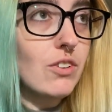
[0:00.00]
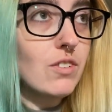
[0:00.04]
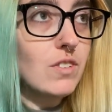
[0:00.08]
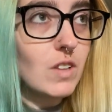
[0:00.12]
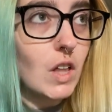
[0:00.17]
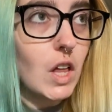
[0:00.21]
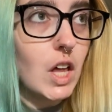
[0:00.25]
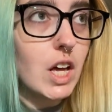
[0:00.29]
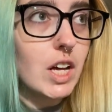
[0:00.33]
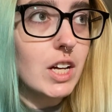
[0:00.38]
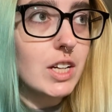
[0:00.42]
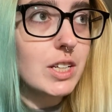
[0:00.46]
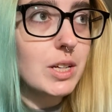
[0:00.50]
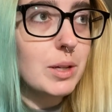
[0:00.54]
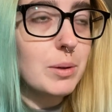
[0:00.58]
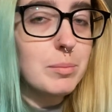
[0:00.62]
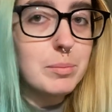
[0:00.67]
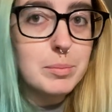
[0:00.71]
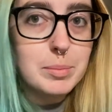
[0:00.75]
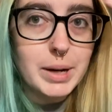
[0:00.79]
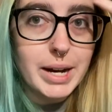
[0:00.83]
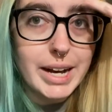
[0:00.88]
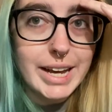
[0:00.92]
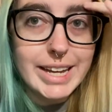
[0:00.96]
vlog,
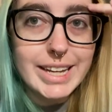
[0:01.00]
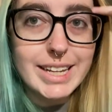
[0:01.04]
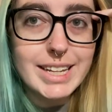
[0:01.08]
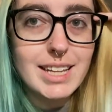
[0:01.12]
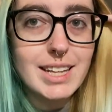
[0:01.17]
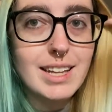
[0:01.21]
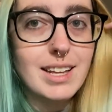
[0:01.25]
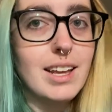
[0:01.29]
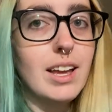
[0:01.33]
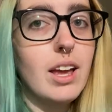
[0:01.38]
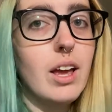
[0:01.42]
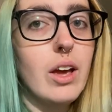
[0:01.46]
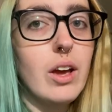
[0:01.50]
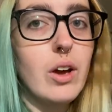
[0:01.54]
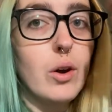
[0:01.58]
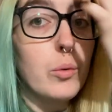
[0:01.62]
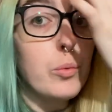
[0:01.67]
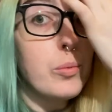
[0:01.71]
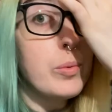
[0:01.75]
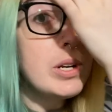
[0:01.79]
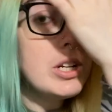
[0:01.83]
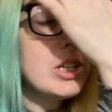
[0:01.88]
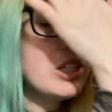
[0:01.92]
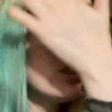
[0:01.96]
but
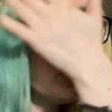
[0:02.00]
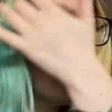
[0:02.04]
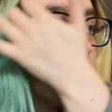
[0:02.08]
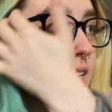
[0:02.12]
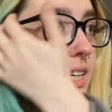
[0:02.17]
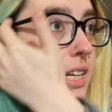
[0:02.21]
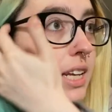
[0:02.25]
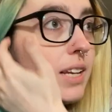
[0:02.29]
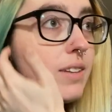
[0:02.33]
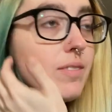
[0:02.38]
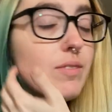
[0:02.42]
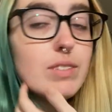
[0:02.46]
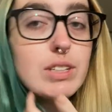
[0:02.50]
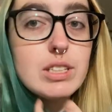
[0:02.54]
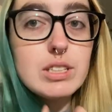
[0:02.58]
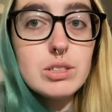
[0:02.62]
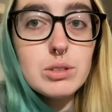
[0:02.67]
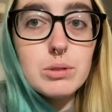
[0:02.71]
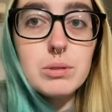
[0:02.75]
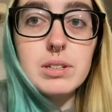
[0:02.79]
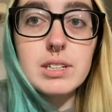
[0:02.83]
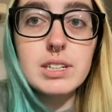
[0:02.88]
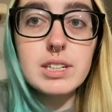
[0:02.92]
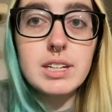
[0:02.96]
we just had
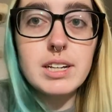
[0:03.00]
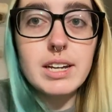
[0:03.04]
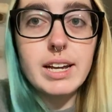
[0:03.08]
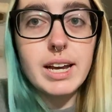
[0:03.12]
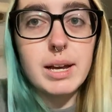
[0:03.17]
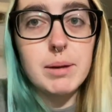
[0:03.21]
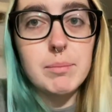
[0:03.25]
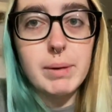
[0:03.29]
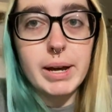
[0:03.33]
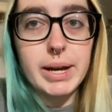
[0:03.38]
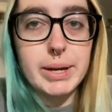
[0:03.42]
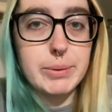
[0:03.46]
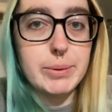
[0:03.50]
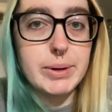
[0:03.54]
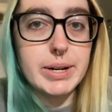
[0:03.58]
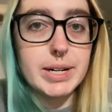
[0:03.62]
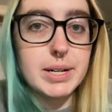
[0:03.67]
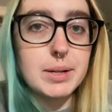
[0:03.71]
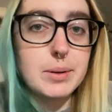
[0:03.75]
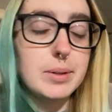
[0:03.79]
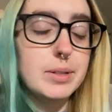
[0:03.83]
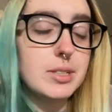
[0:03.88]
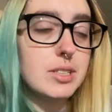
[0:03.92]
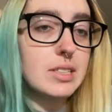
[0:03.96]
inventory at my work,
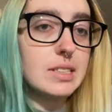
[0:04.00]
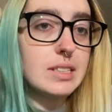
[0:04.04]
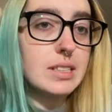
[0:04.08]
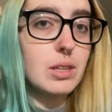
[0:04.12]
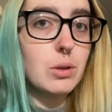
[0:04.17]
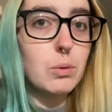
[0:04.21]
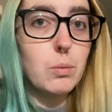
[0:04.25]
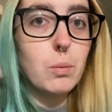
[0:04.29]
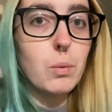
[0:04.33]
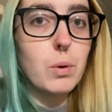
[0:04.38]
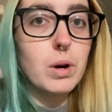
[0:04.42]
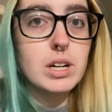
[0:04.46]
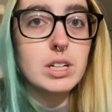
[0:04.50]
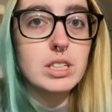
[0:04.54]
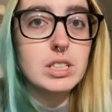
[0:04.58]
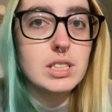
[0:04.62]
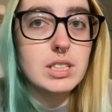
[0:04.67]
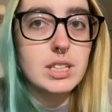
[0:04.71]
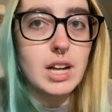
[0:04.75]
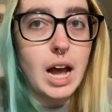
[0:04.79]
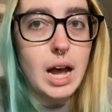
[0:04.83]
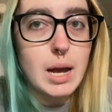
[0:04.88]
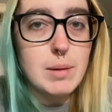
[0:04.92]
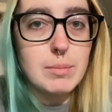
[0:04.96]
which is the worst
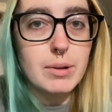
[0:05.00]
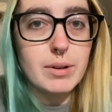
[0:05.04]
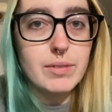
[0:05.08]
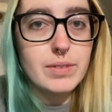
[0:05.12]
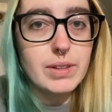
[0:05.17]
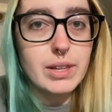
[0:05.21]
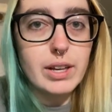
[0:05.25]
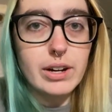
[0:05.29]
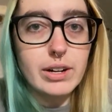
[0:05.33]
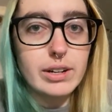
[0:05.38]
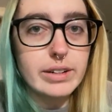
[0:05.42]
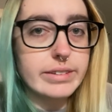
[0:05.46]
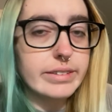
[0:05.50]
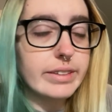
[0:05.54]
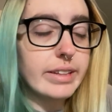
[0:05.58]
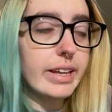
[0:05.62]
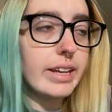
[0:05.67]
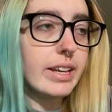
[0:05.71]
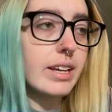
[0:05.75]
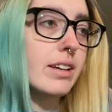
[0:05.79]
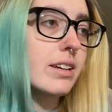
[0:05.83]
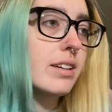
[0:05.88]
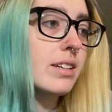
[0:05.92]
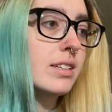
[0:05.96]
time of year.
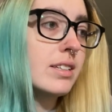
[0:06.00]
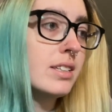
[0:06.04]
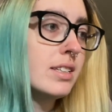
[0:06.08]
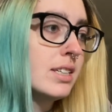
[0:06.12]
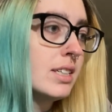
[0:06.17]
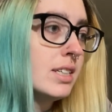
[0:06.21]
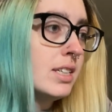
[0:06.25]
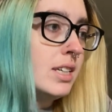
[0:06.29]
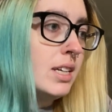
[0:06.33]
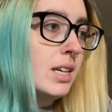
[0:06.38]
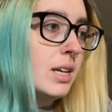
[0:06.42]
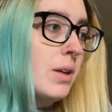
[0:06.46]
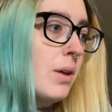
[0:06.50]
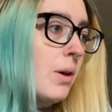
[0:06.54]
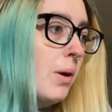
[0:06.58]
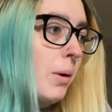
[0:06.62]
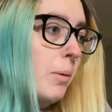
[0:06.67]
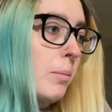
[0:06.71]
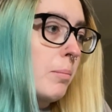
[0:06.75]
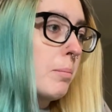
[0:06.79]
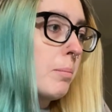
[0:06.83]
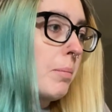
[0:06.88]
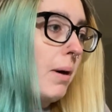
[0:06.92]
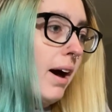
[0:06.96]
Like,
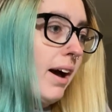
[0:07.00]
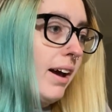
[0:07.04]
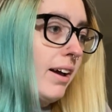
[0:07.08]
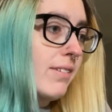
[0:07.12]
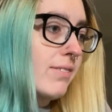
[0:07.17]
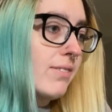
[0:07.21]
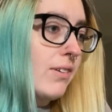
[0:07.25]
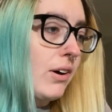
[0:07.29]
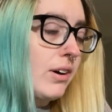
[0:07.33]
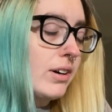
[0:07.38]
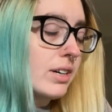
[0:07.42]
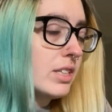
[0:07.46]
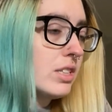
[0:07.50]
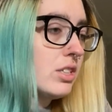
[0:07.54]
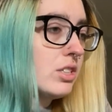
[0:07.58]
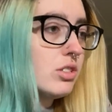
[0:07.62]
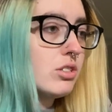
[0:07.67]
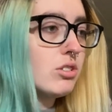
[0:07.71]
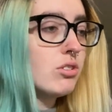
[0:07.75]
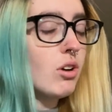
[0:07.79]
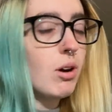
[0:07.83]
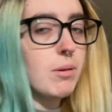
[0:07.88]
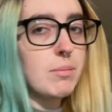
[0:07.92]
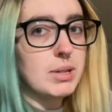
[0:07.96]
by far, it's
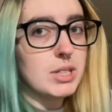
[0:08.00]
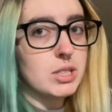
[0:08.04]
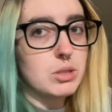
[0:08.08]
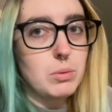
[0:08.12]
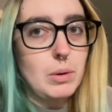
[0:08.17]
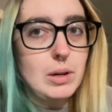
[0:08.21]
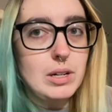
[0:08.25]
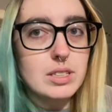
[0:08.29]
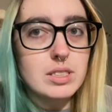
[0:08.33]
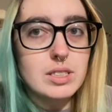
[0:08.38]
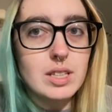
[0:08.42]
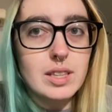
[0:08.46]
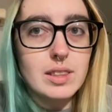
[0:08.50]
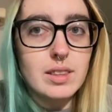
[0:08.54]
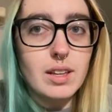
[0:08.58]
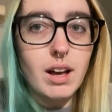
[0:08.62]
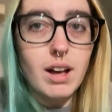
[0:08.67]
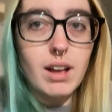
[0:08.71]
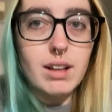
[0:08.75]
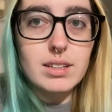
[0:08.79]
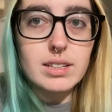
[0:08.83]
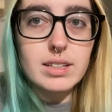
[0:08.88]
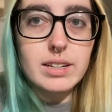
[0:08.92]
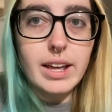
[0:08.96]
so much worse than the
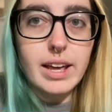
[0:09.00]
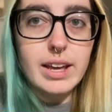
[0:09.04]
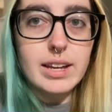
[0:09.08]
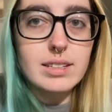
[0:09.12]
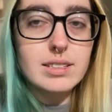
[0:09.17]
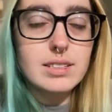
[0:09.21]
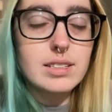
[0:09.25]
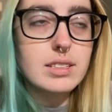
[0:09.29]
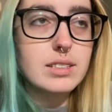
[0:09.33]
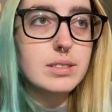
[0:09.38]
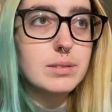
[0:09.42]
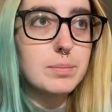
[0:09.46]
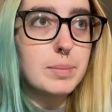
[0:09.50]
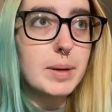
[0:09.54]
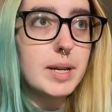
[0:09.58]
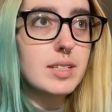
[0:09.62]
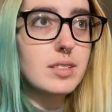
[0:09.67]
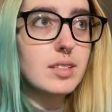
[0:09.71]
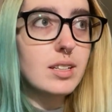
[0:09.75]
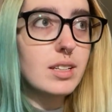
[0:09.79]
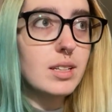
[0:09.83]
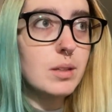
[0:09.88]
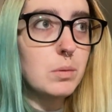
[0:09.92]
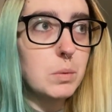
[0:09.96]
holidays because
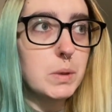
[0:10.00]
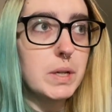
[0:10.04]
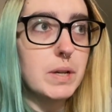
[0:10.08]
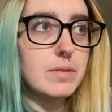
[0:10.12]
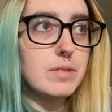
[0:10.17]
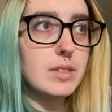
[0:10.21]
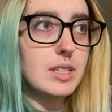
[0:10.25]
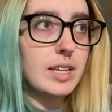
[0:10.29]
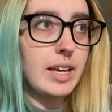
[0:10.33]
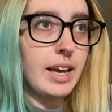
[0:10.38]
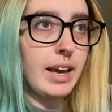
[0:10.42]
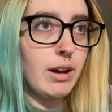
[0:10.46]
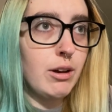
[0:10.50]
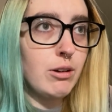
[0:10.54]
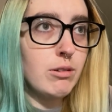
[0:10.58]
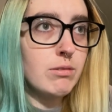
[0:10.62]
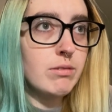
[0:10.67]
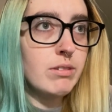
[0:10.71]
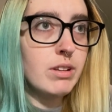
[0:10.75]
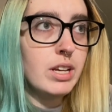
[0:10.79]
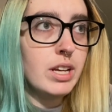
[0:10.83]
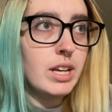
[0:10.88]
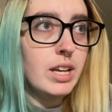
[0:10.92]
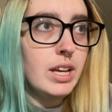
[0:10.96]
basically we have to count
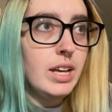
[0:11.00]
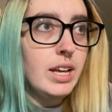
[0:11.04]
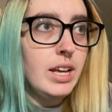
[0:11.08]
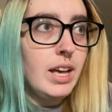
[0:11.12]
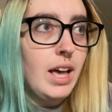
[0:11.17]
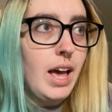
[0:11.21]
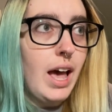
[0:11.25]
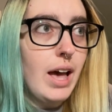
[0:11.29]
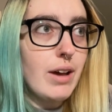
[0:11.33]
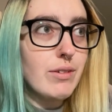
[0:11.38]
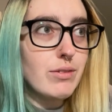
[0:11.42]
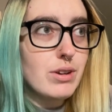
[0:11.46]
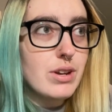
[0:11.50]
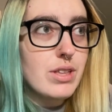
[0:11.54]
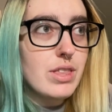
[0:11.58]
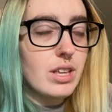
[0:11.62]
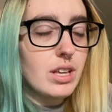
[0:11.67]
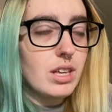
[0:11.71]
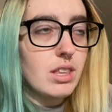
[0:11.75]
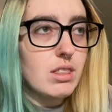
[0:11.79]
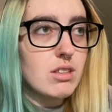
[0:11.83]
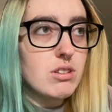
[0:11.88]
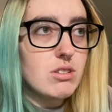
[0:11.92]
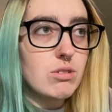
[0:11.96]
everything
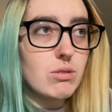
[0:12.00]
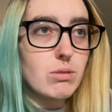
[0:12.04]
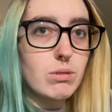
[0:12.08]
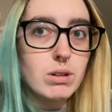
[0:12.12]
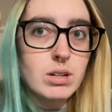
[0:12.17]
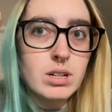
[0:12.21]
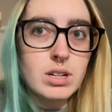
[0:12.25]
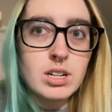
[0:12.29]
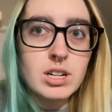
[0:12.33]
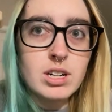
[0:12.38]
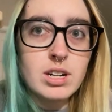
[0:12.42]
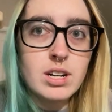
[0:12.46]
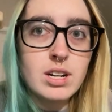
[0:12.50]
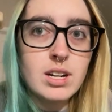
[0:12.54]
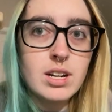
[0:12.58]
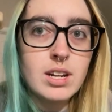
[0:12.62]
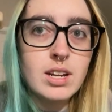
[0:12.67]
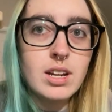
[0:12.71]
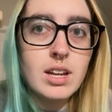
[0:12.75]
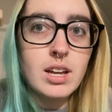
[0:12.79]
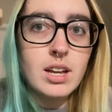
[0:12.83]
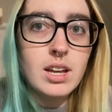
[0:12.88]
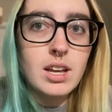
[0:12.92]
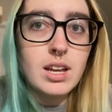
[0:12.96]
in the store.
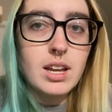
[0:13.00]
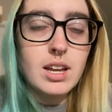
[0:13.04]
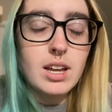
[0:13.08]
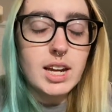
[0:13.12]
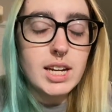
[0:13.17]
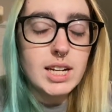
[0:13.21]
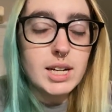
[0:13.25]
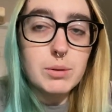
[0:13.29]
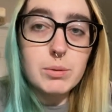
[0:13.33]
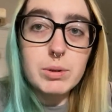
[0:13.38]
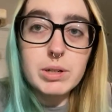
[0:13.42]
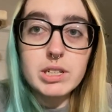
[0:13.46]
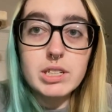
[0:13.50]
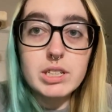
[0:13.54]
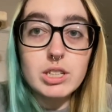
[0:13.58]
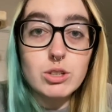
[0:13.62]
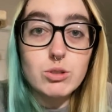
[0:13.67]
And I work in a